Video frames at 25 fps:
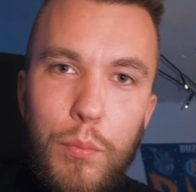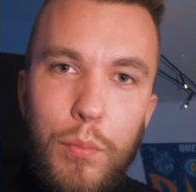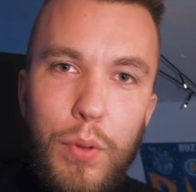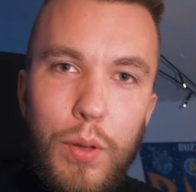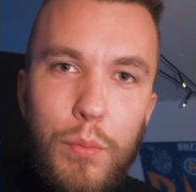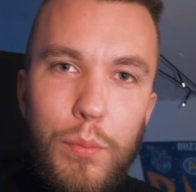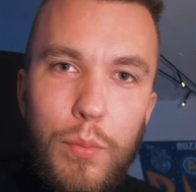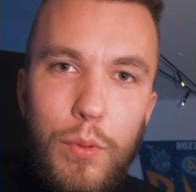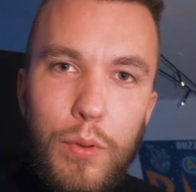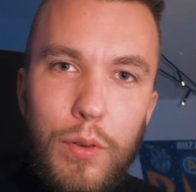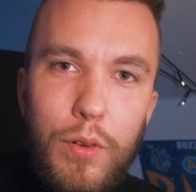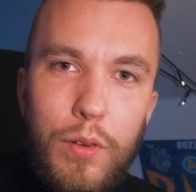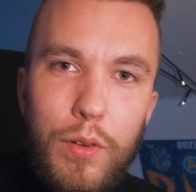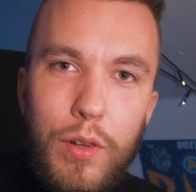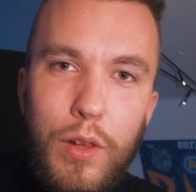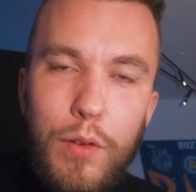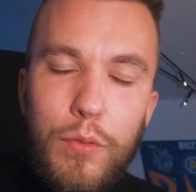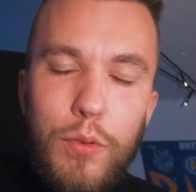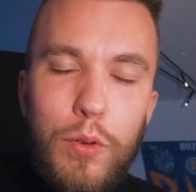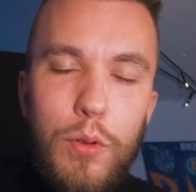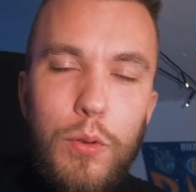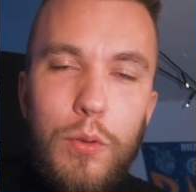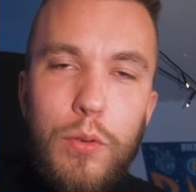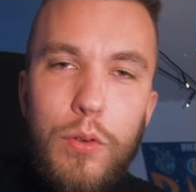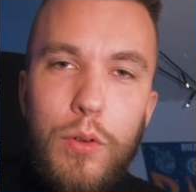people love
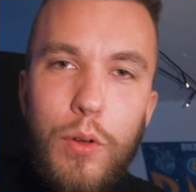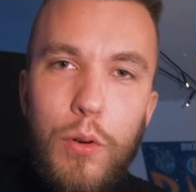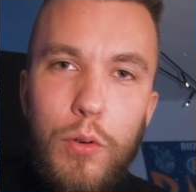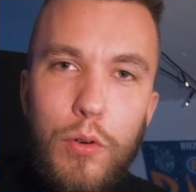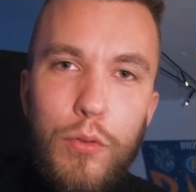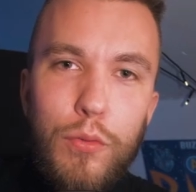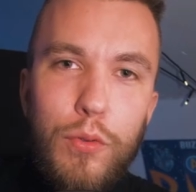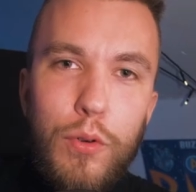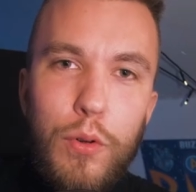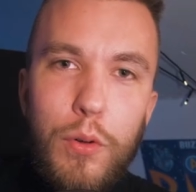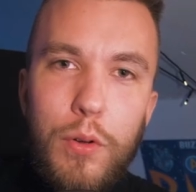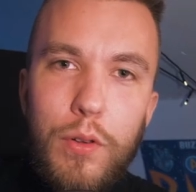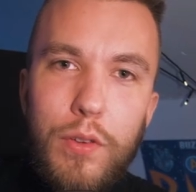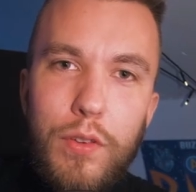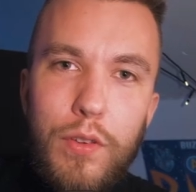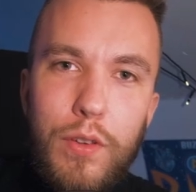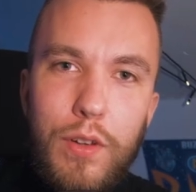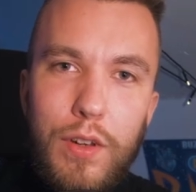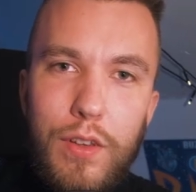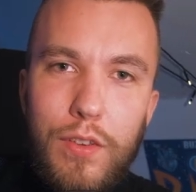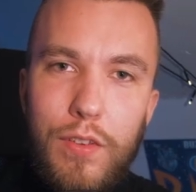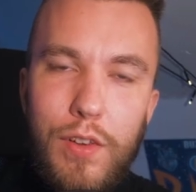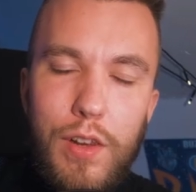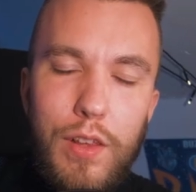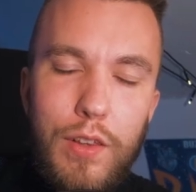to use autofocus, and
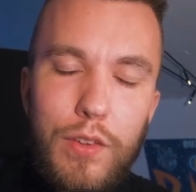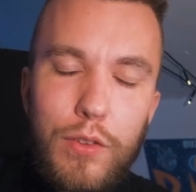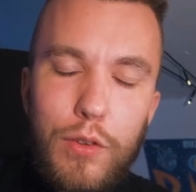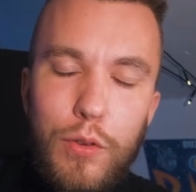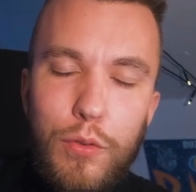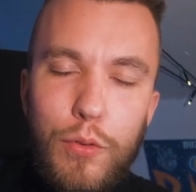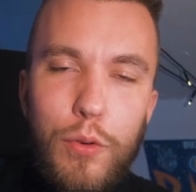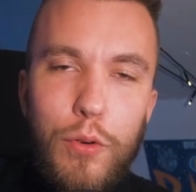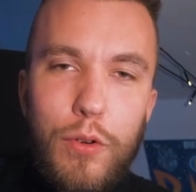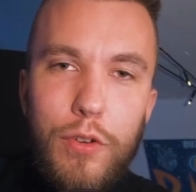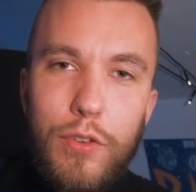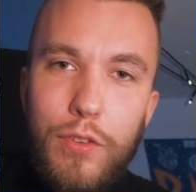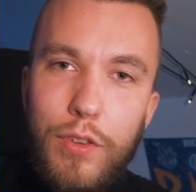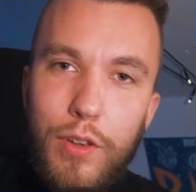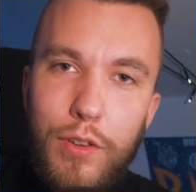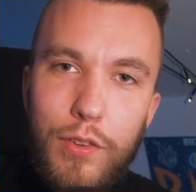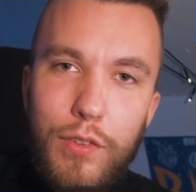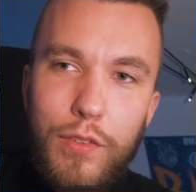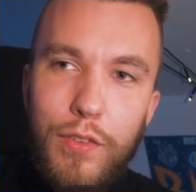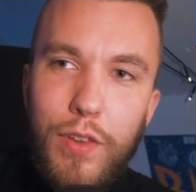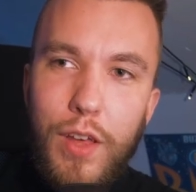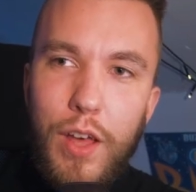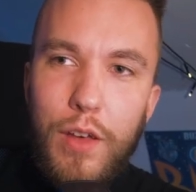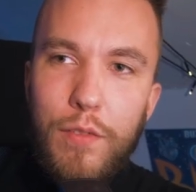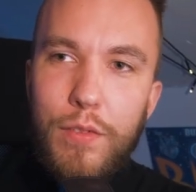this lens of course
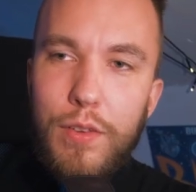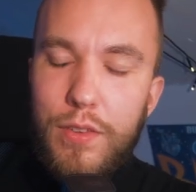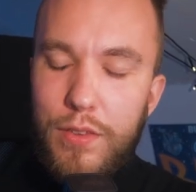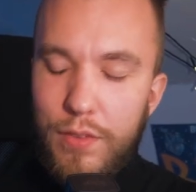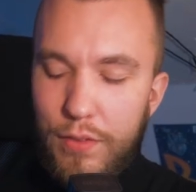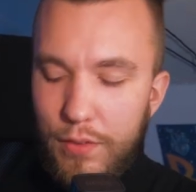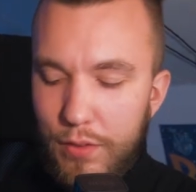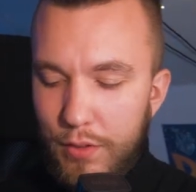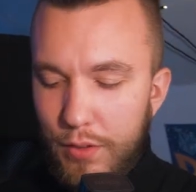doesn't have it.